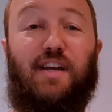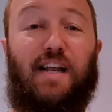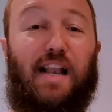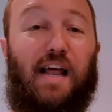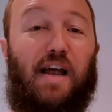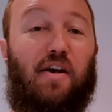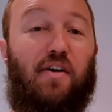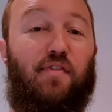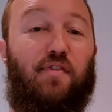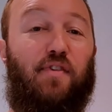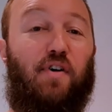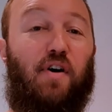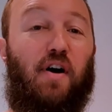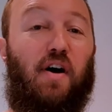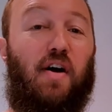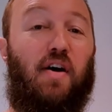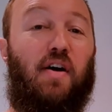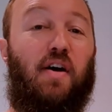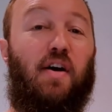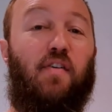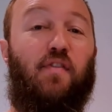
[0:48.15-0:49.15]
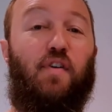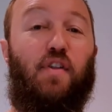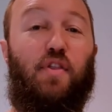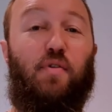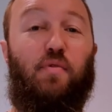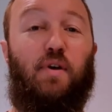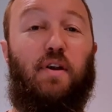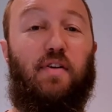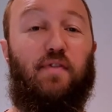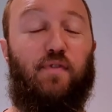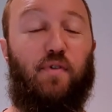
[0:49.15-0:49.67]
clarify for
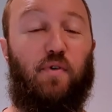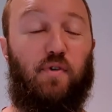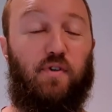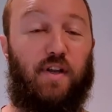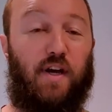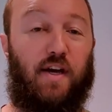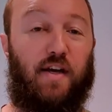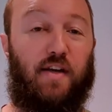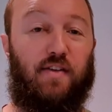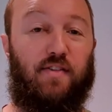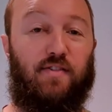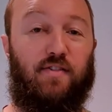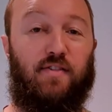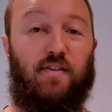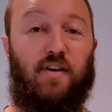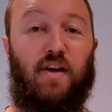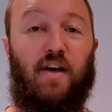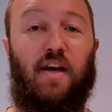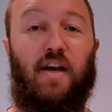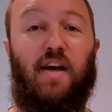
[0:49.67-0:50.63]
3 to 4 days.